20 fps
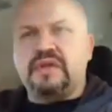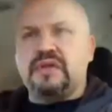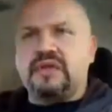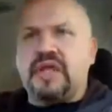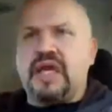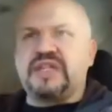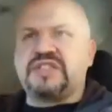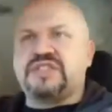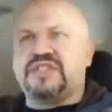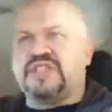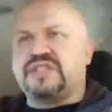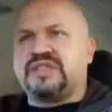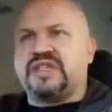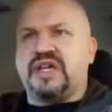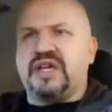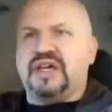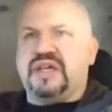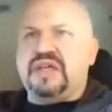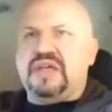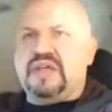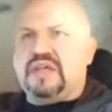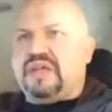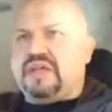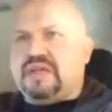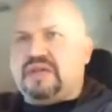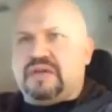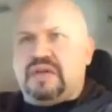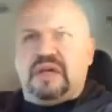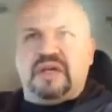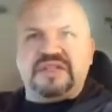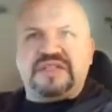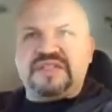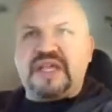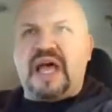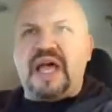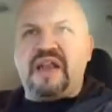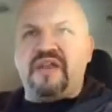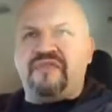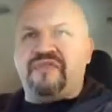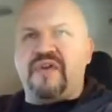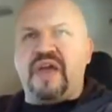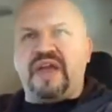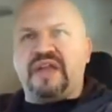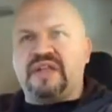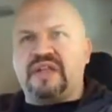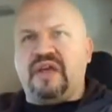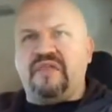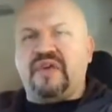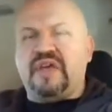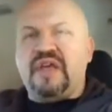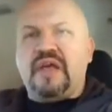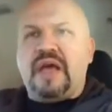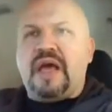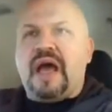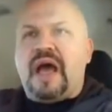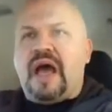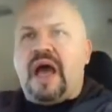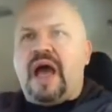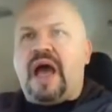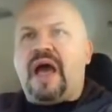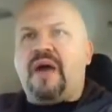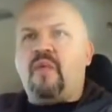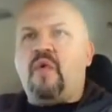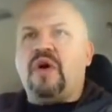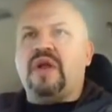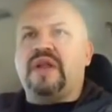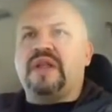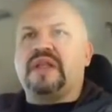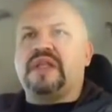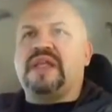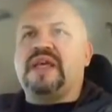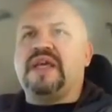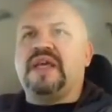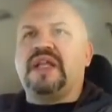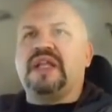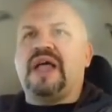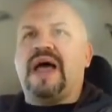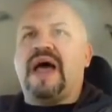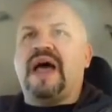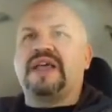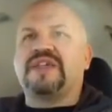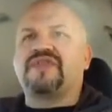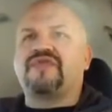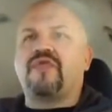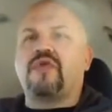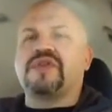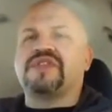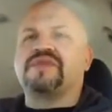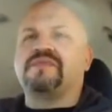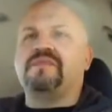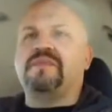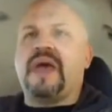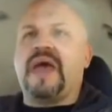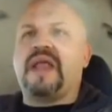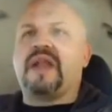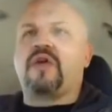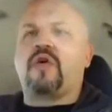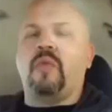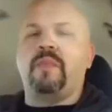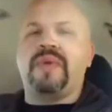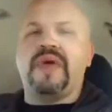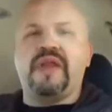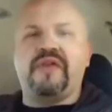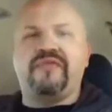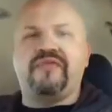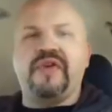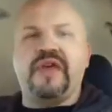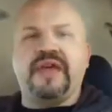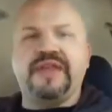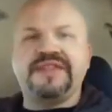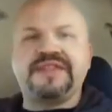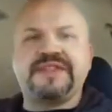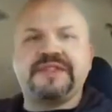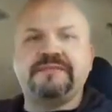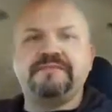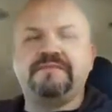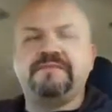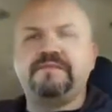That's just a side effect of it. I want it legalized for its medical benefits.